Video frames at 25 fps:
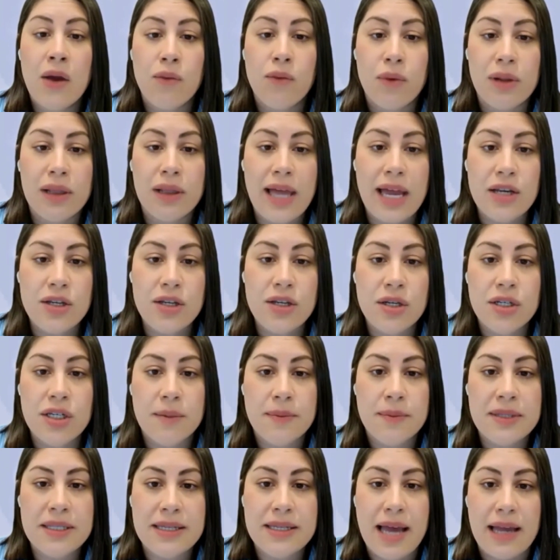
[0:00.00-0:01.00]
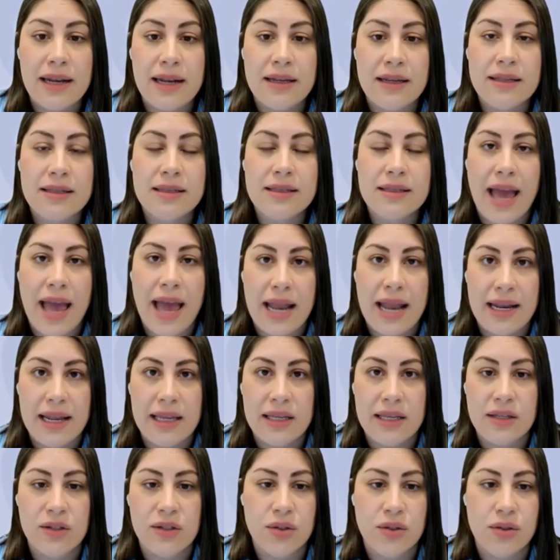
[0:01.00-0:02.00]
relationship status, and
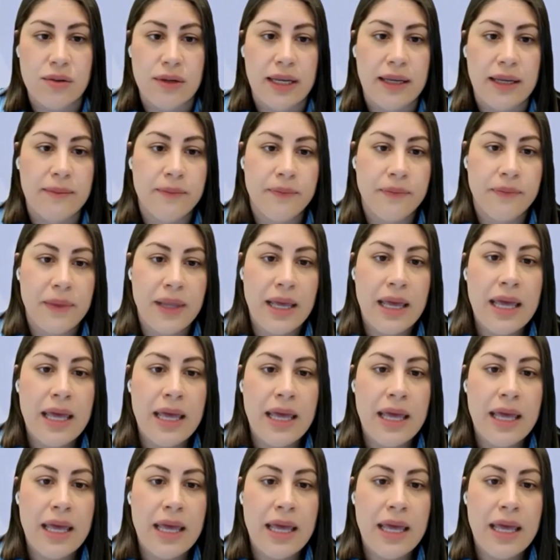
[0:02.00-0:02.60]
history.